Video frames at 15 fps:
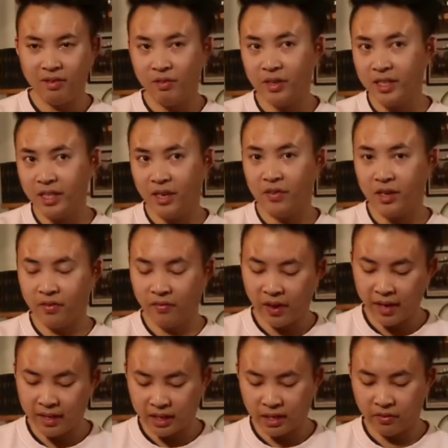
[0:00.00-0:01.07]
receiver
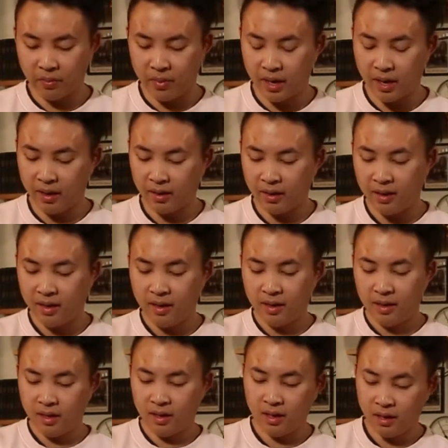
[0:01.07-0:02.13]
device ever made.
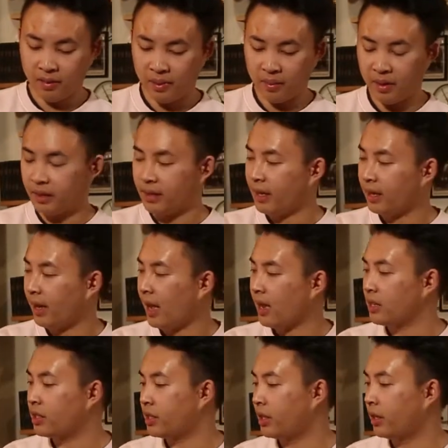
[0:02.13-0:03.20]
I made that
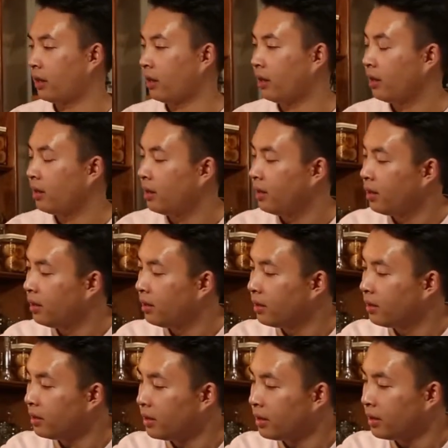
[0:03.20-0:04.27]
last year.
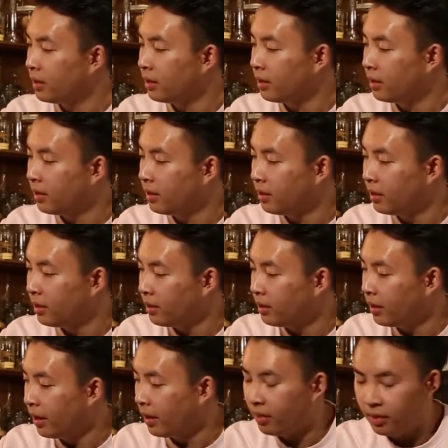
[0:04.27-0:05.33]

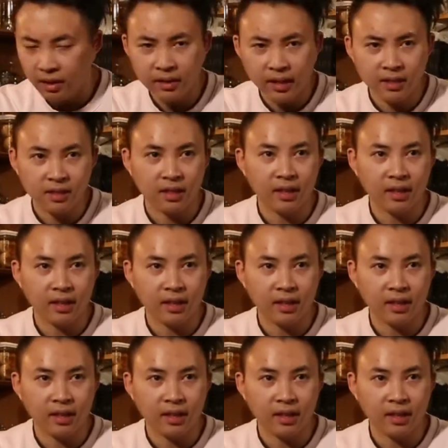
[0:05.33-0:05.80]
I think that's